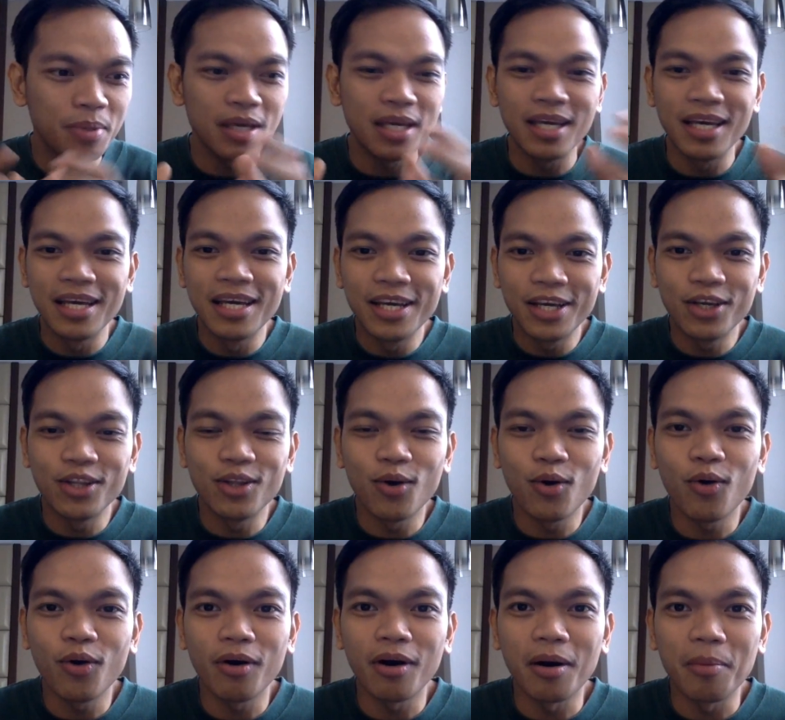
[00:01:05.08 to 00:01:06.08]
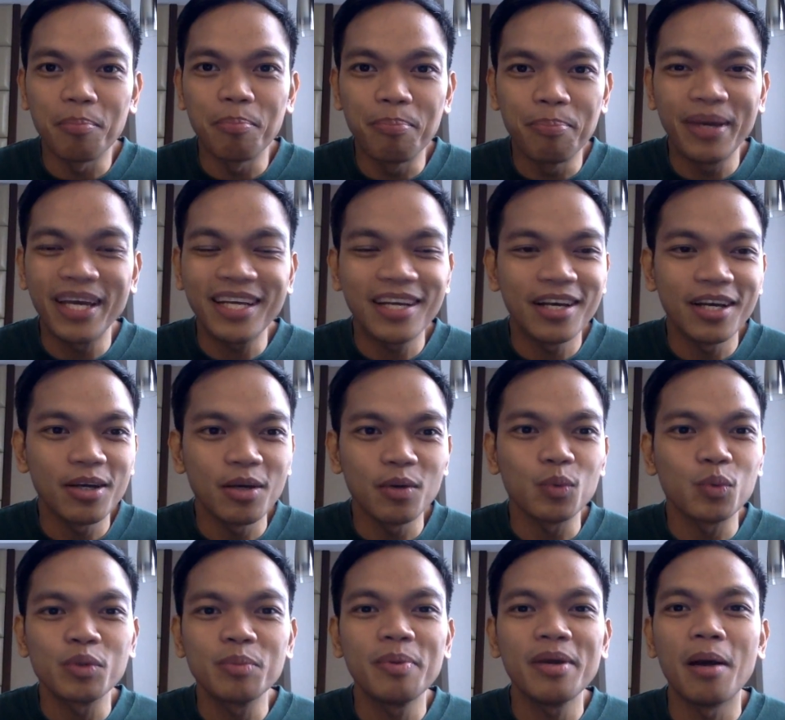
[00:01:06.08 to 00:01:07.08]
be
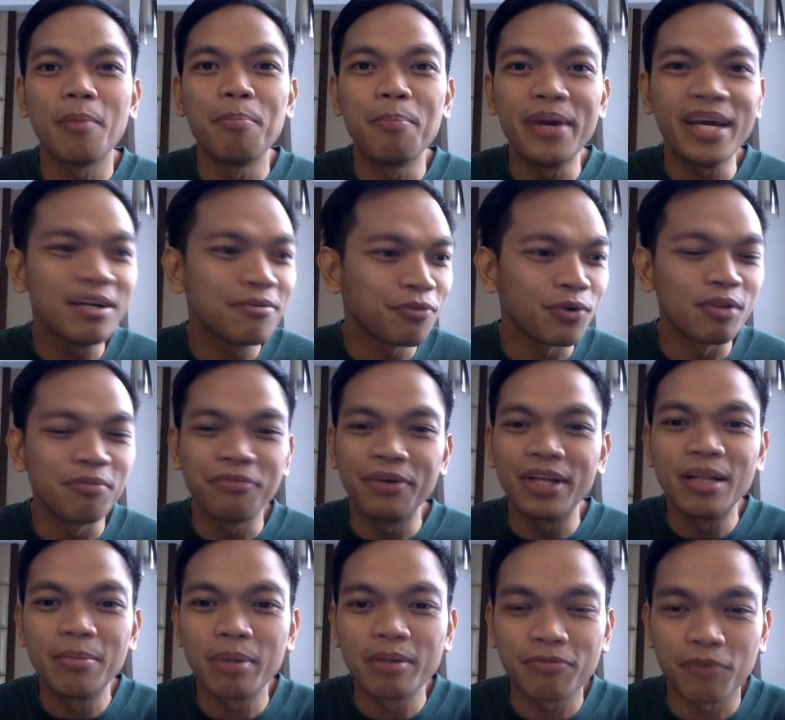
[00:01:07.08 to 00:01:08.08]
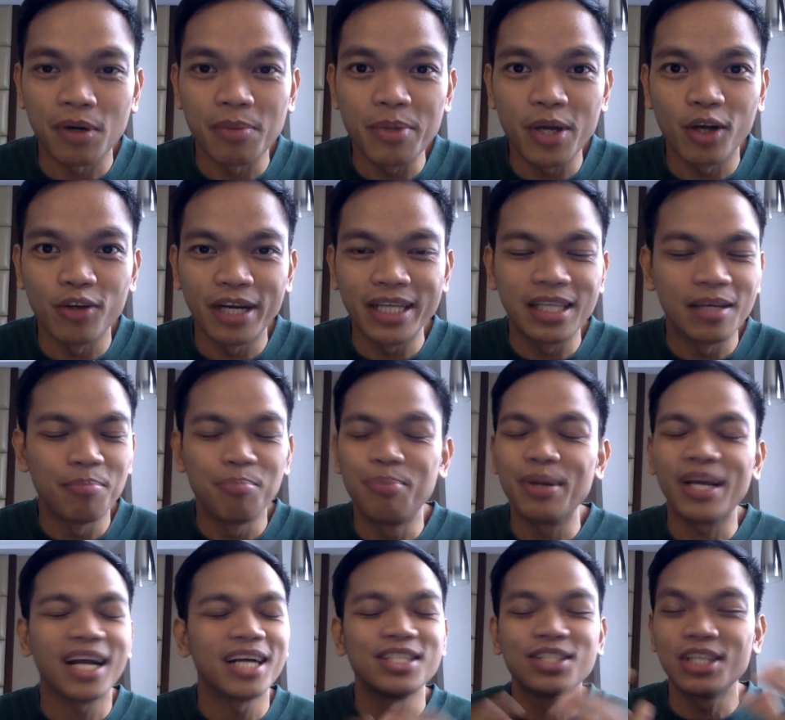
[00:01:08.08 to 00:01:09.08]
a big fulfillment for me already,
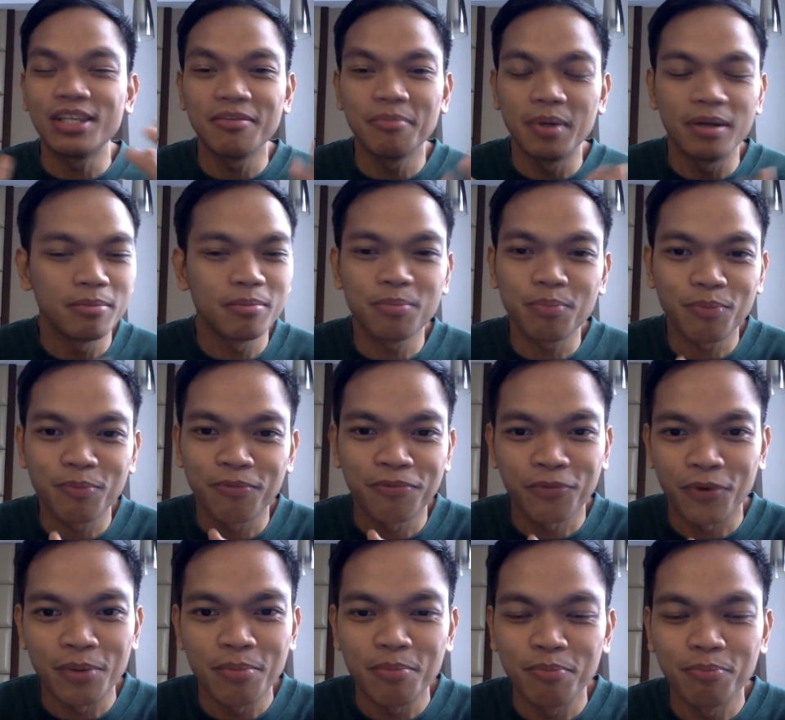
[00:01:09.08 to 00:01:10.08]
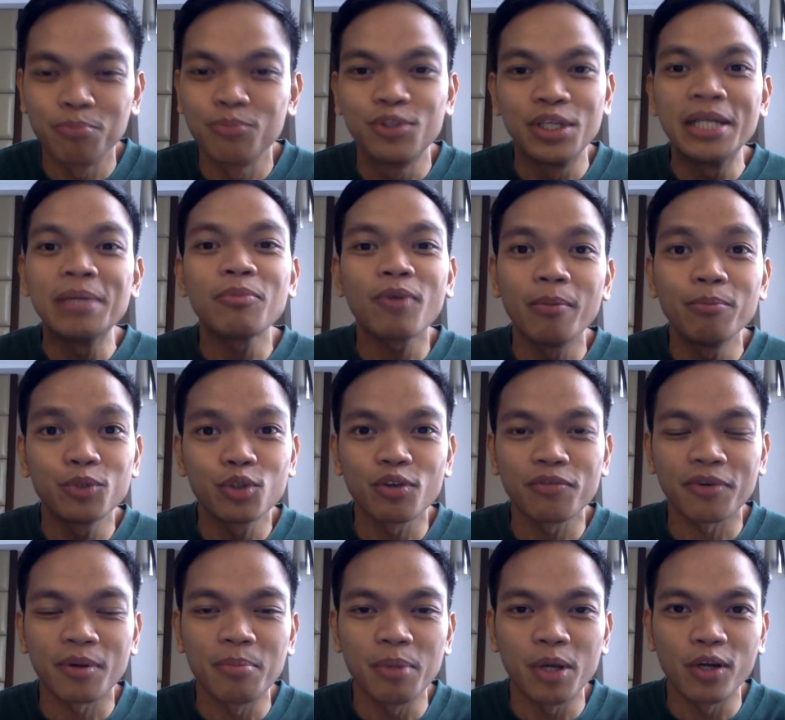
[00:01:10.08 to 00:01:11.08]
big achievement, for dream come true
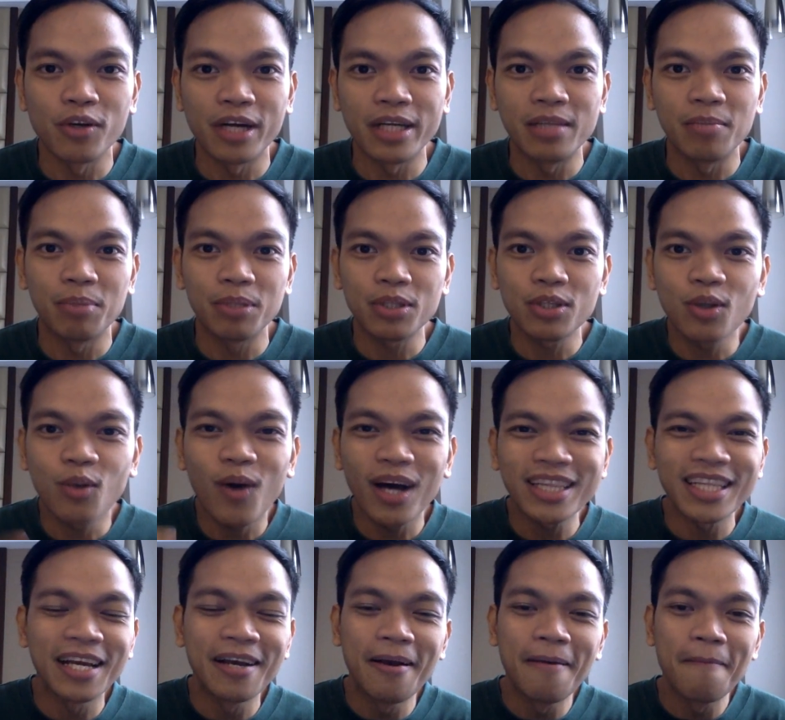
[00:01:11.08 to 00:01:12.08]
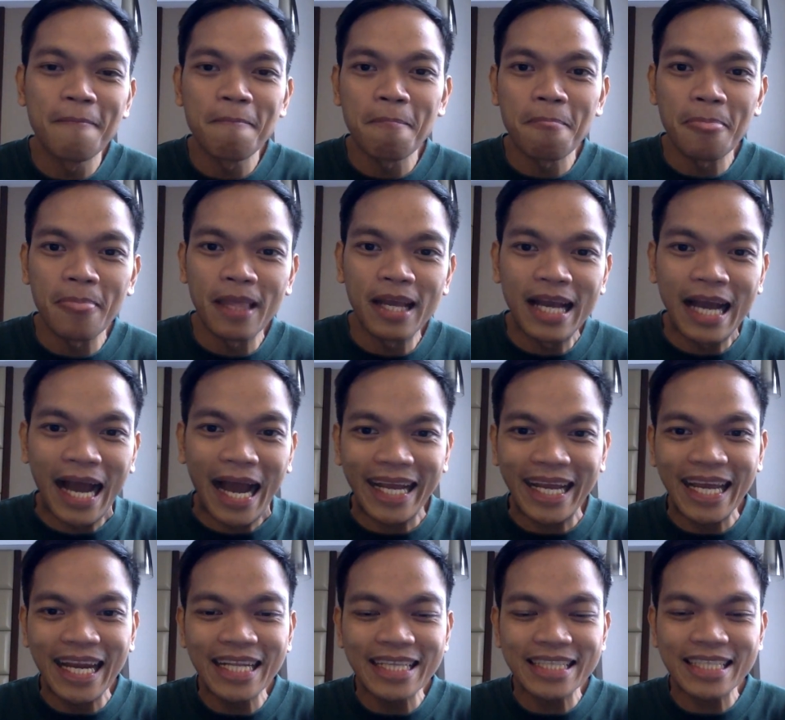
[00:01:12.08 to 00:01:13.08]
for me already. But you know what? I
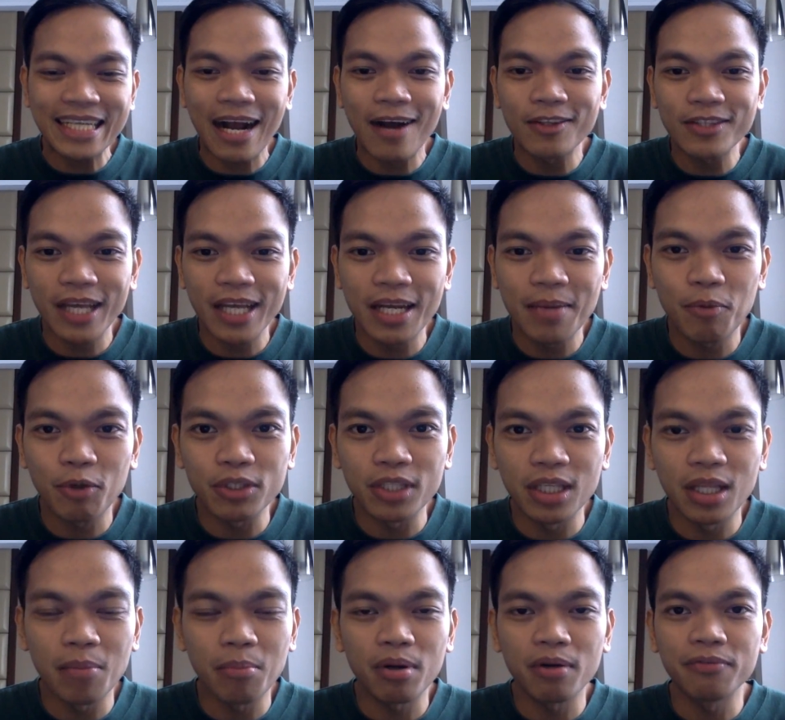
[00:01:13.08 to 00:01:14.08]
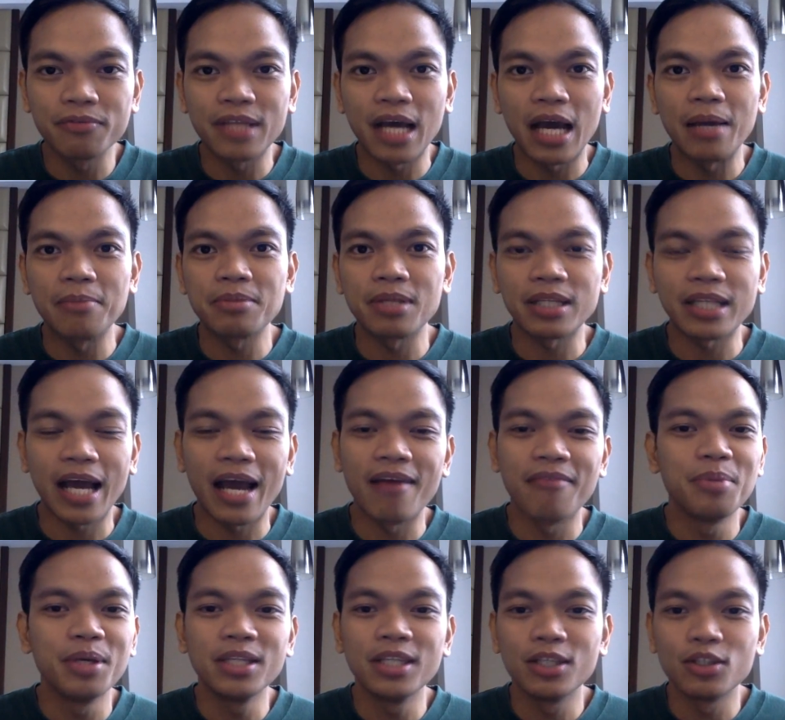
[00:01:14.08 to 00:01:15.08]
cannot count anymore the number of times that I
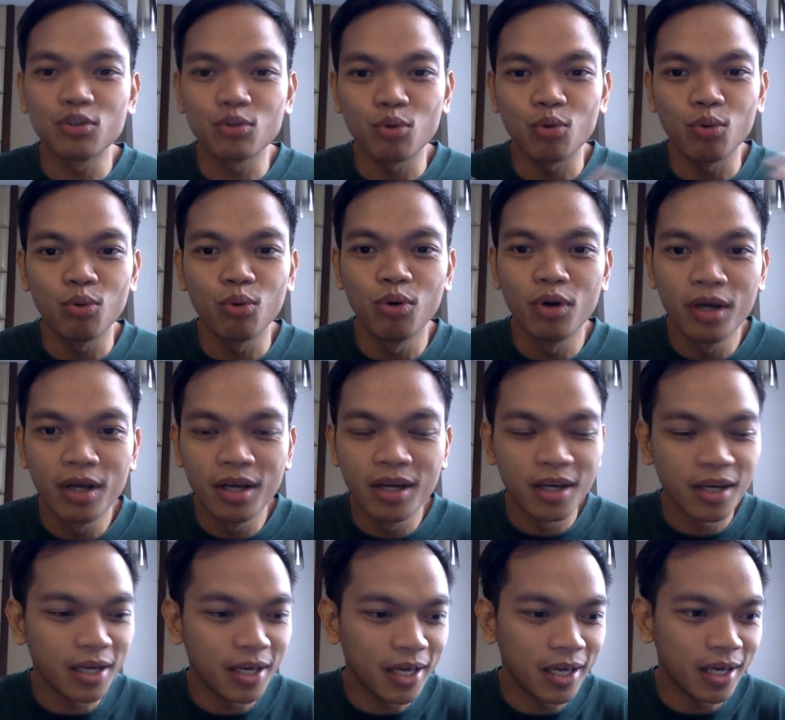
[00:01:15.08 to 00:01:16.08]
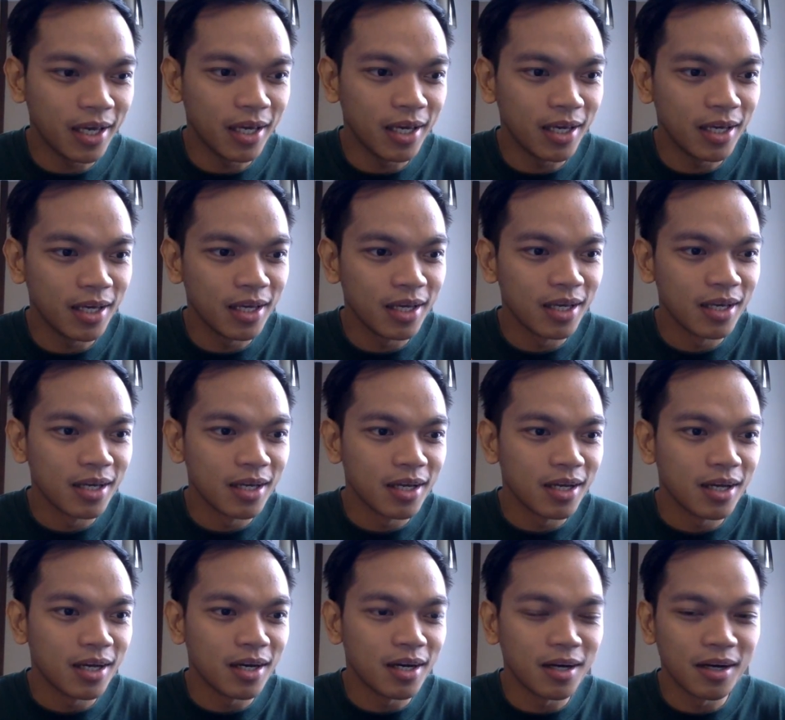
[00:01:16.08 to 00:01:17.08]
have been into a
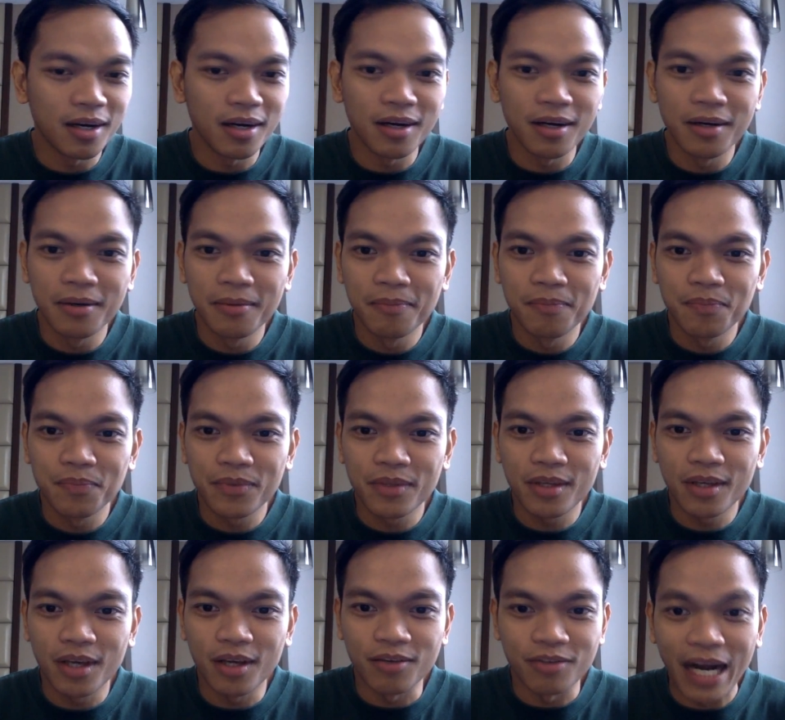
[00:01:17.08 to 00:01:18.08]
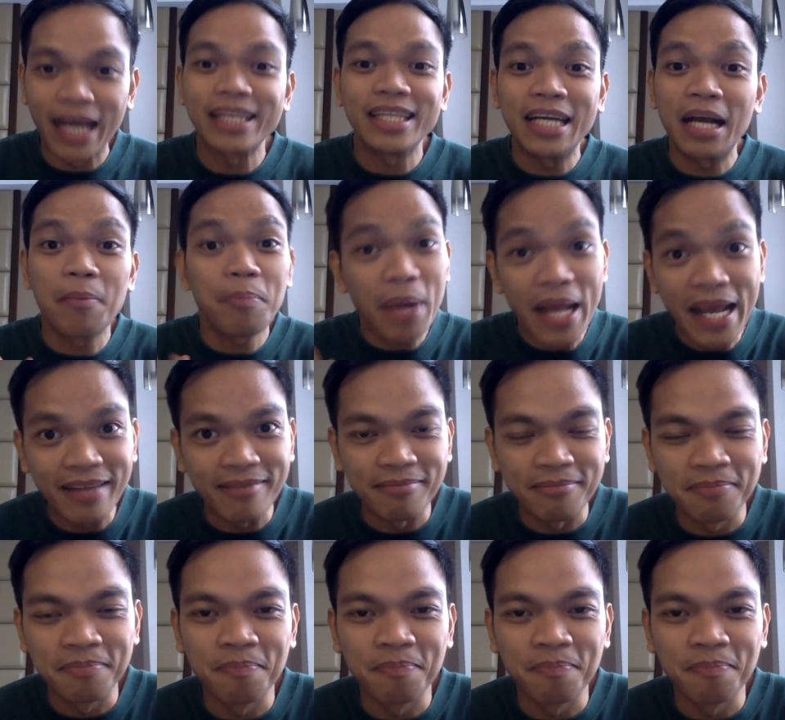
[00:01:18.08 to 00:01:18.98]
uh, riding a plane